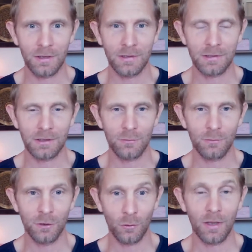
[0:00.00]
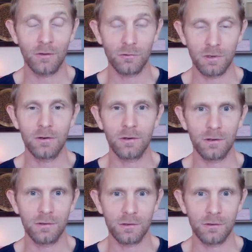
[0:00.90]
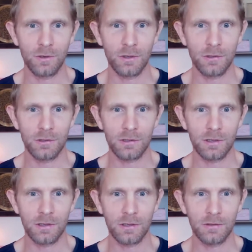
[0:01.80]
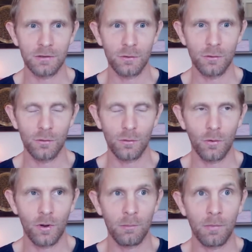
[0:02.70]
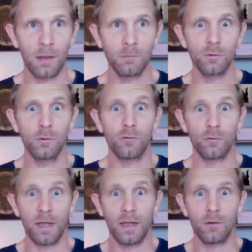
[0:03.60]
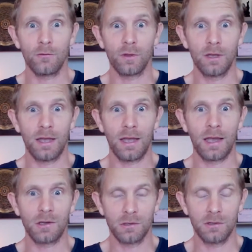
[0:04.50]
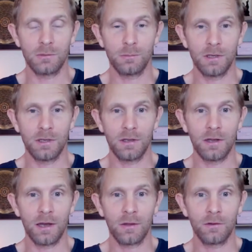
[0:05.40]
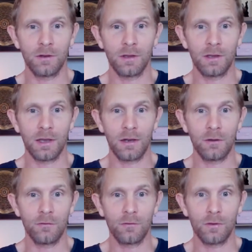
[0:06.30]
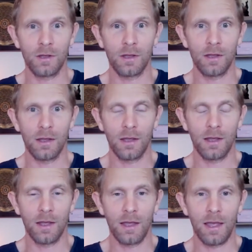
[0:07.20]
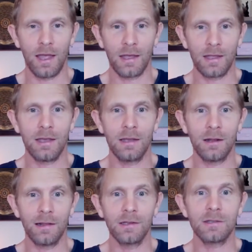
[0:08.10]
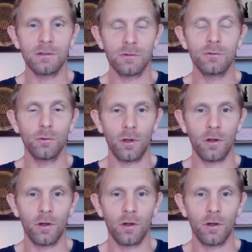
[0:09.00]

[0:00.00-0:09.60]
things that we know get triggered in situations like this. Or I'm too afraid of actually speaking it out, and I kind of hang in and listen too